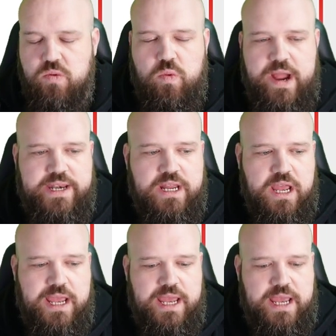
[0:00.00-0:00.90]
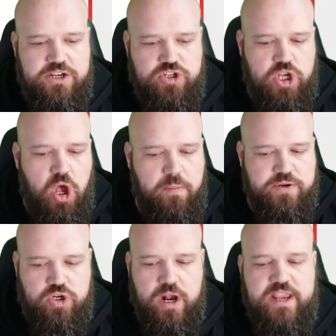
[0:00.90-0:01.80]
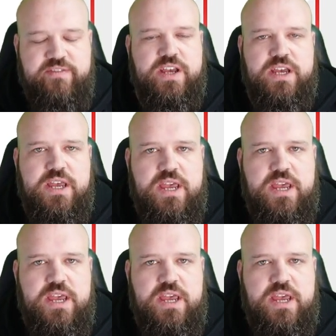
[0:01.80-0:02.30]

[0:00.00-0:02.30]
When a top driver